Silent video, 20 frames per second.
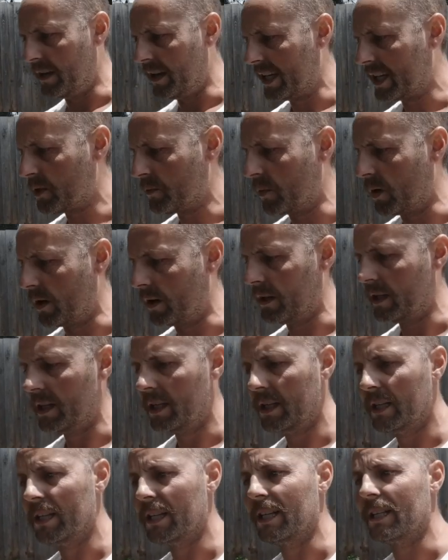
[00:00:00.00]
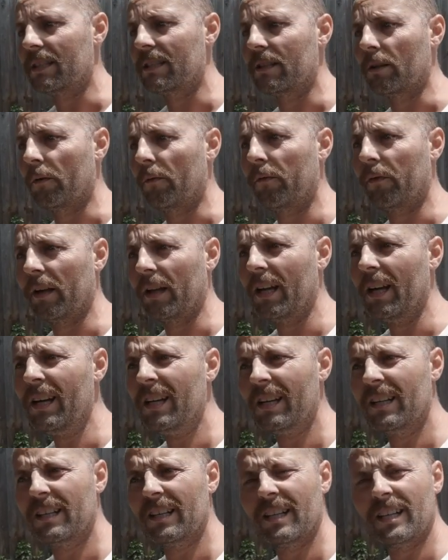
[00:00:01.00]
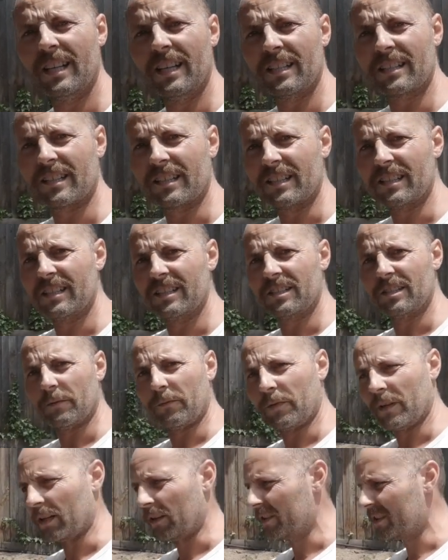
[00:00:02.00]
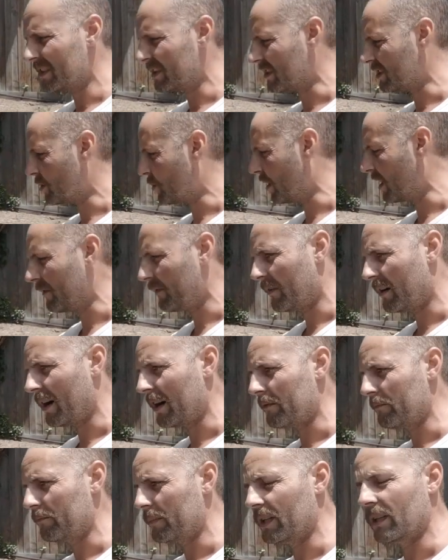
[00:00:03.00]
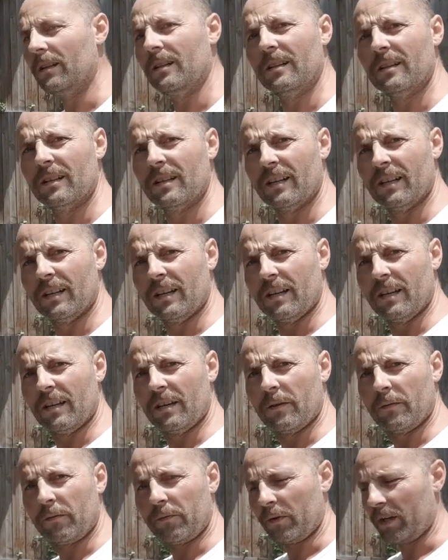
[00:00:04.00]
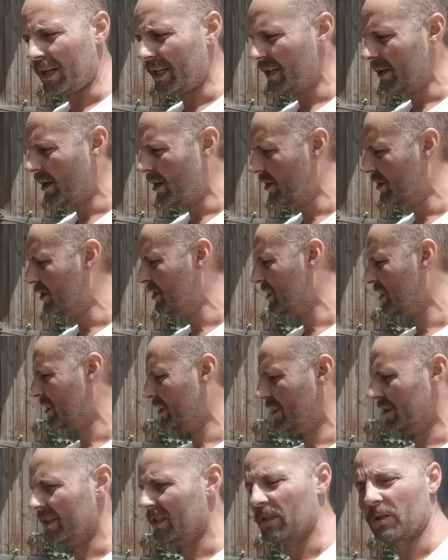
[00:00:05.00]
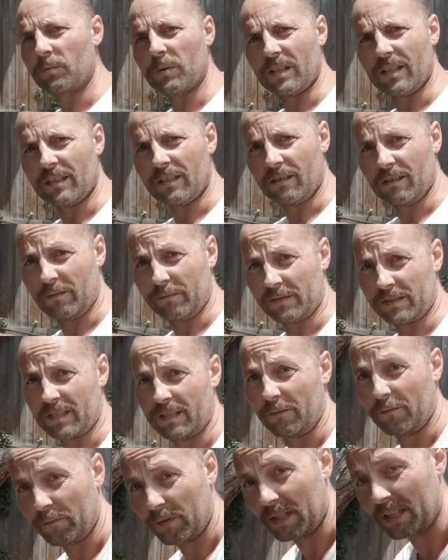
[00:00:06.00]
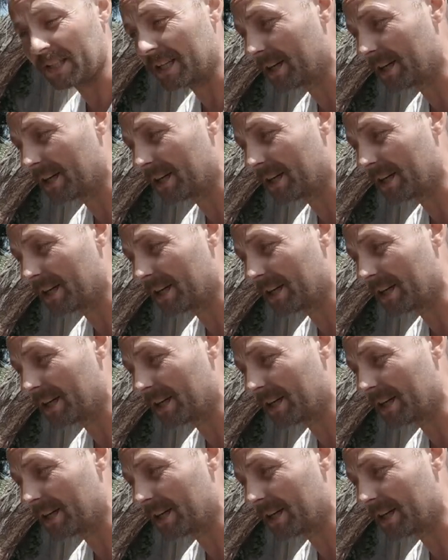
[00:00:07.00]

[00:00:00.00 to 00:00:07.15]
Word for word: one is the filler. So this is your filler. This is the twenty-five mil fitting hose. This is where you're going to obviously fill it up with